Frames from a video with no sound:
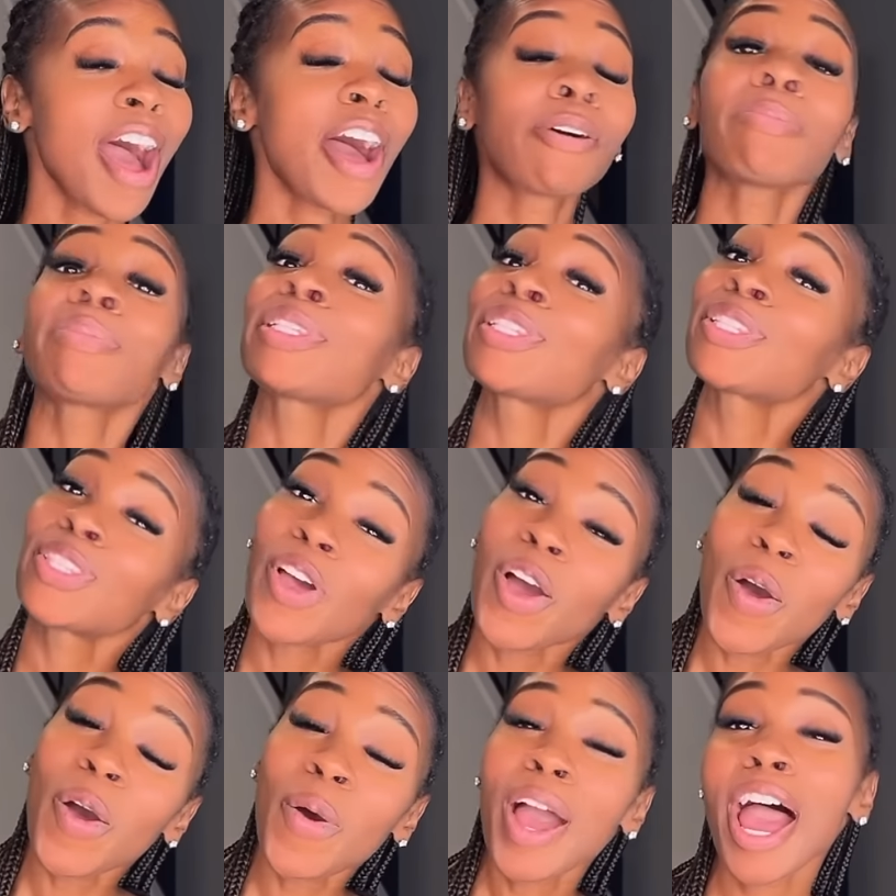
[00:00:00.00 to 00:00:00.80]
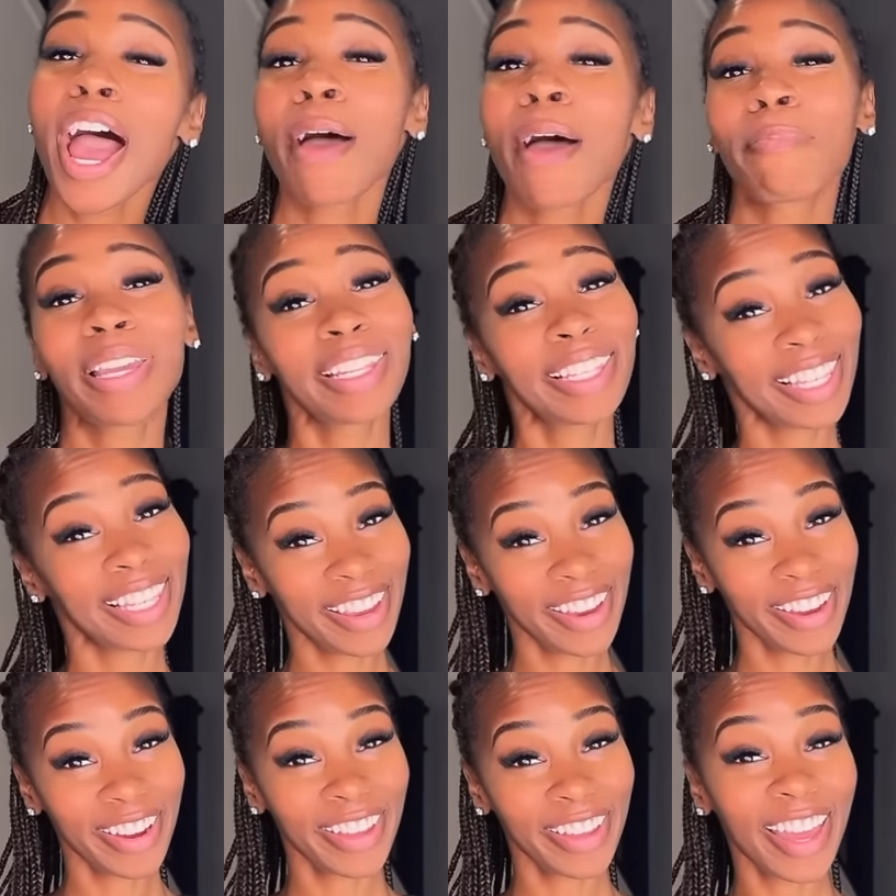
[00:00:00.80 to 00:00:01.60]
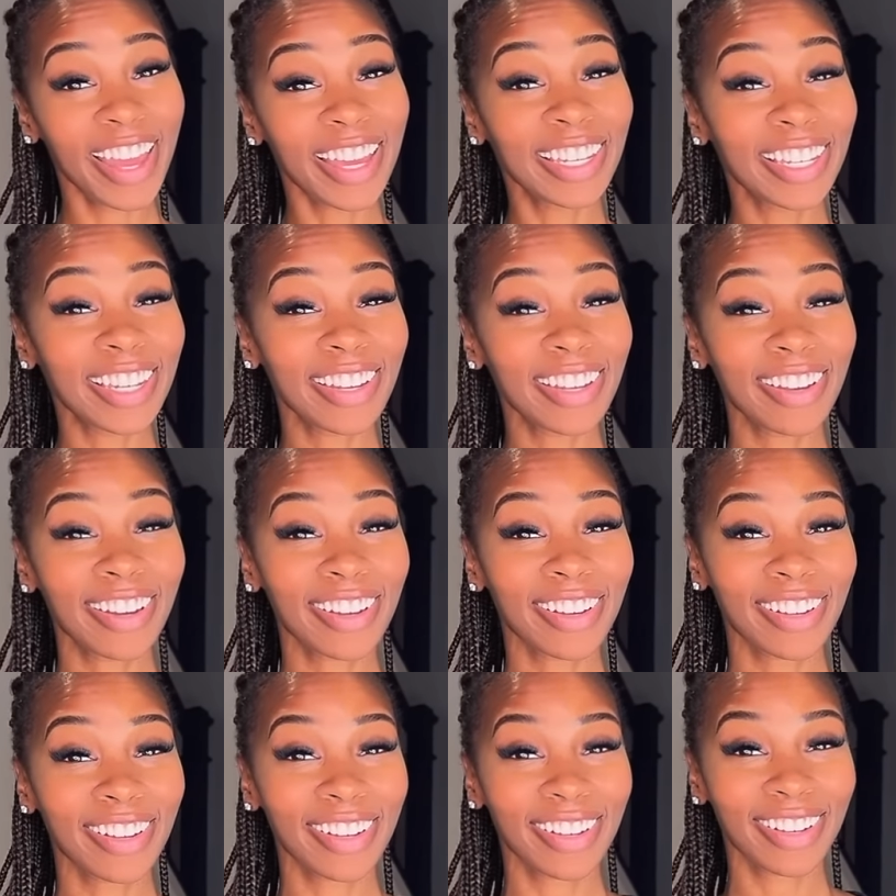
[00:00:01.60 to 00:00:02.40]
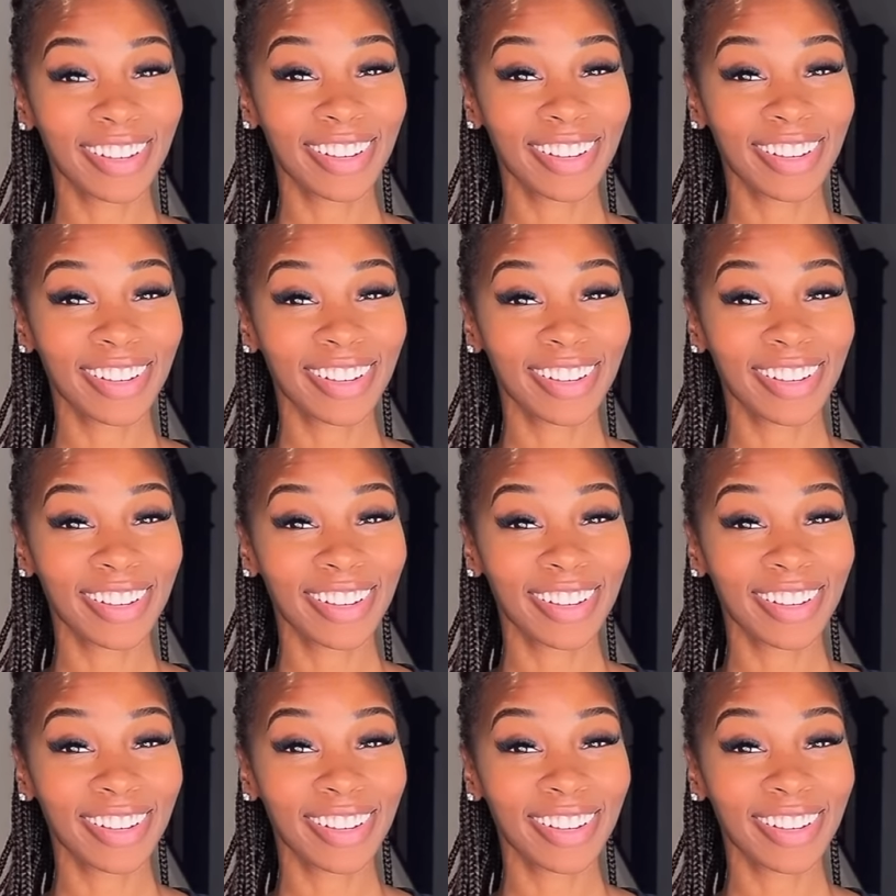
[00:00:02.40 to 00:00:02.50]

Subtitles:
I'm so happy to hear that, dear.